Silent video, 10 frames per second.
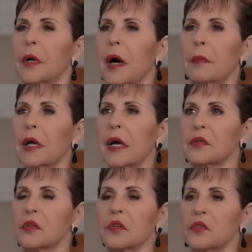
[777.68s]
I mean, I
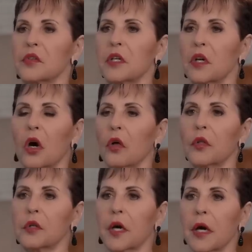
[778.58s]
still see it all
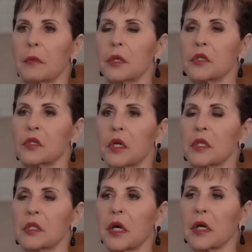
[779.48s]
the time.
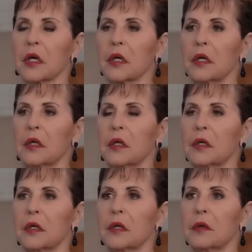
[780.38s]
It's like,
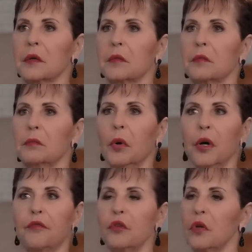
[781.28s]
boy,
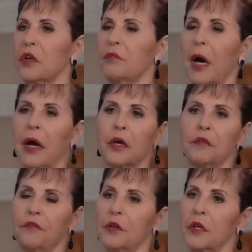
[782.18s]
if you live by how
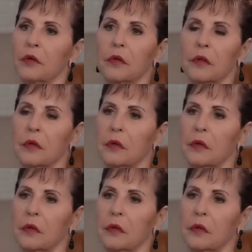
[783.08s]
you feel,